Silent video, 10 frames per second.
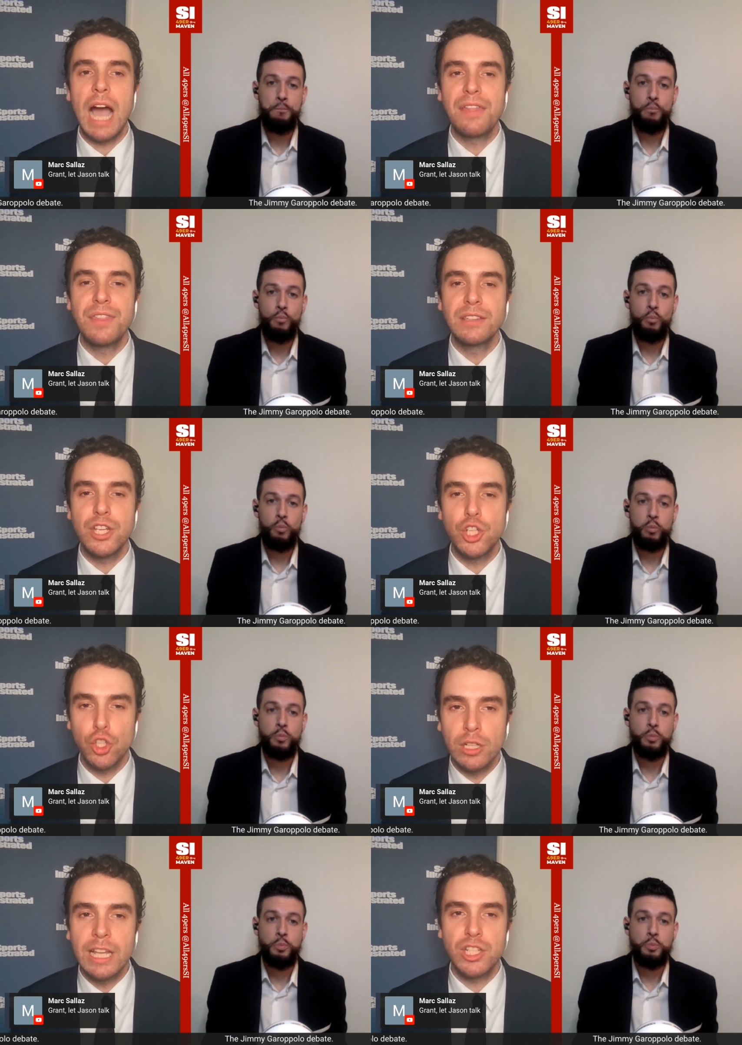Speaker 1: I think they
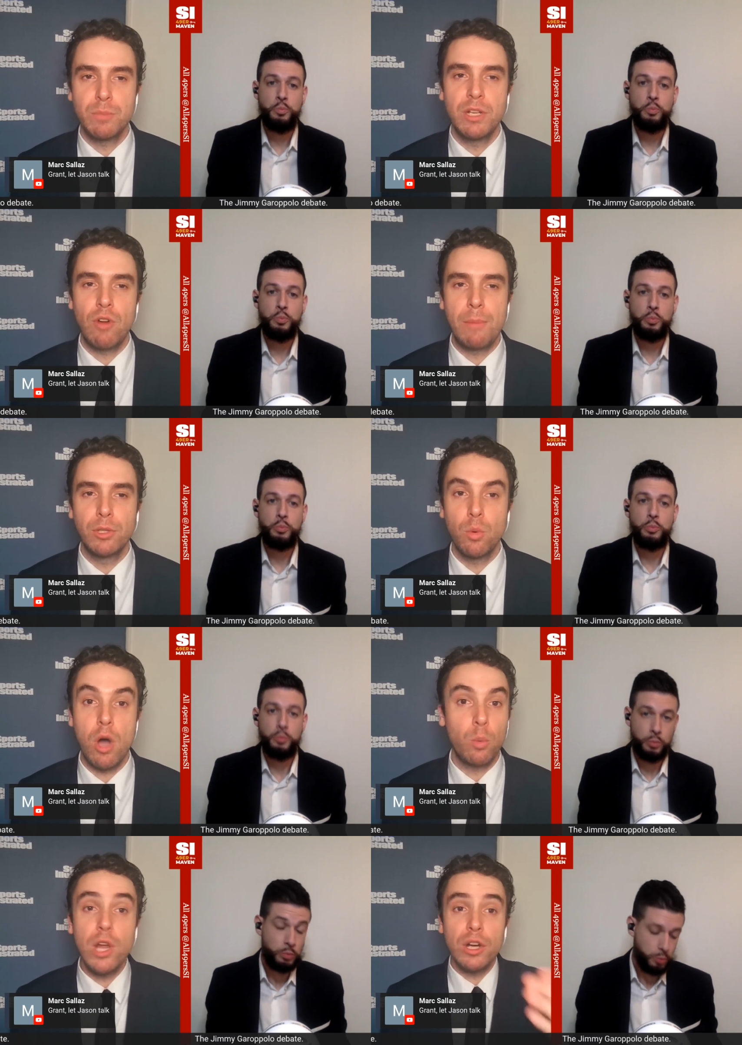should let Jimmy Garoppolo
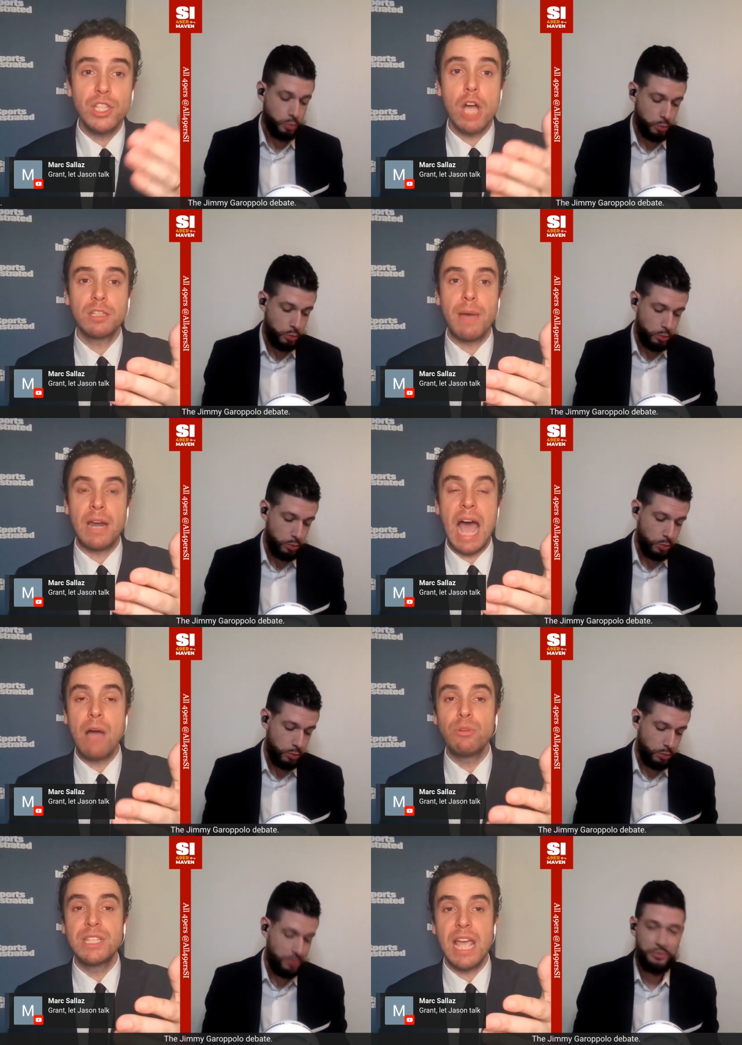walk. We already talked about it. I
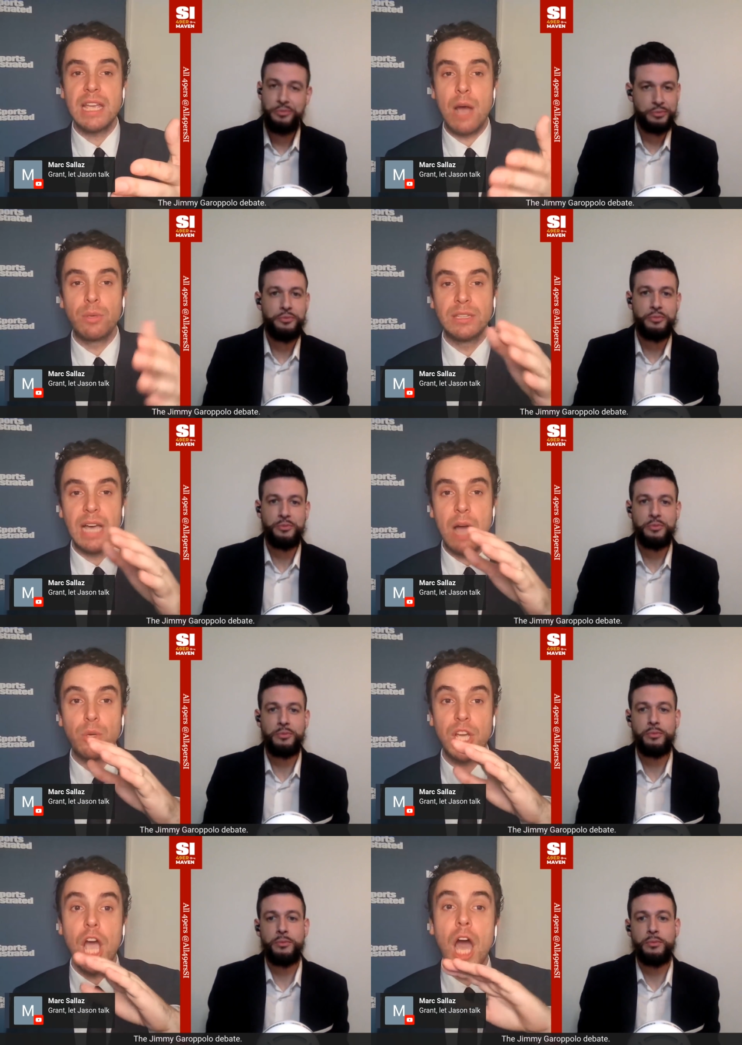would take, I would, I
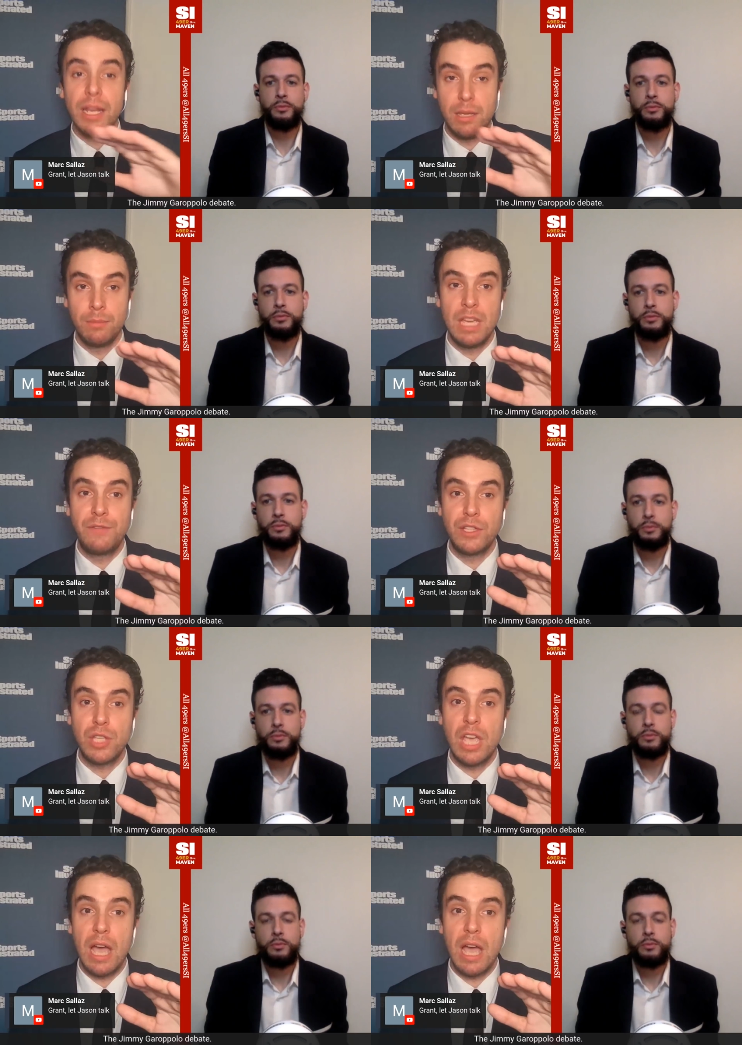would cut him if it.